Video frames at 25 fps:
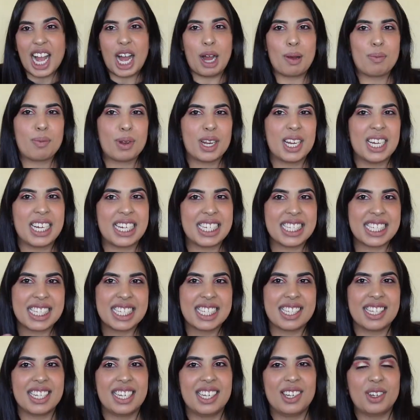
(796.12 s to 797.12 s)
and plus
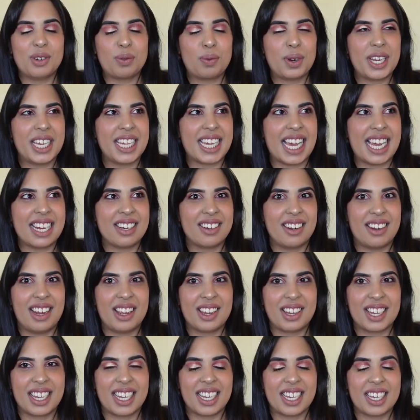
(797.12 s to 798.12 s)
the weekend
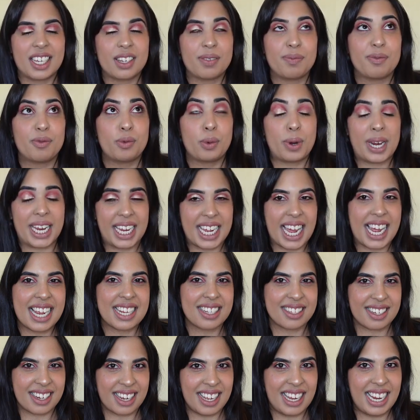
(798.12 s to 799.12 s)
lo
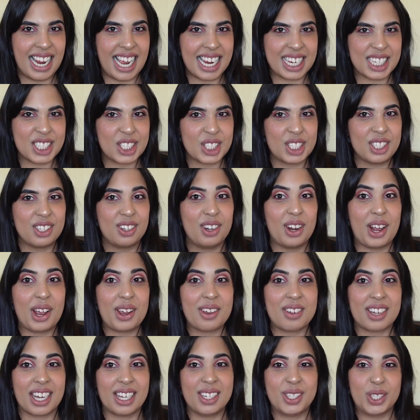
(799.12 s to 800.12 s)
weekend collection
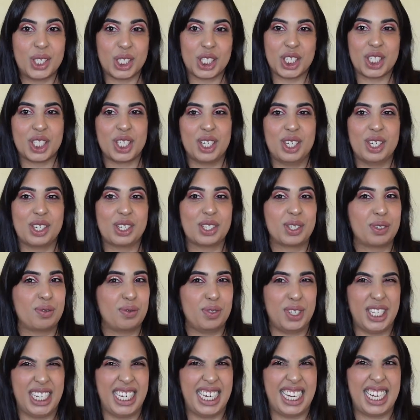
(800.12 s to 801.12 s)
logo just looks
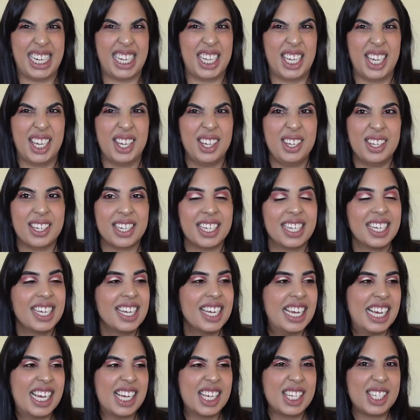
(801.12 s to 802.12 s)
really cute
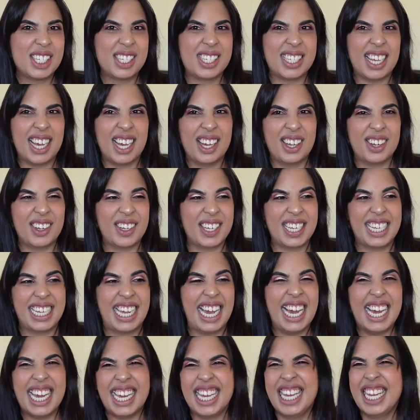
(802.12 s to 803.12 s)
so yeah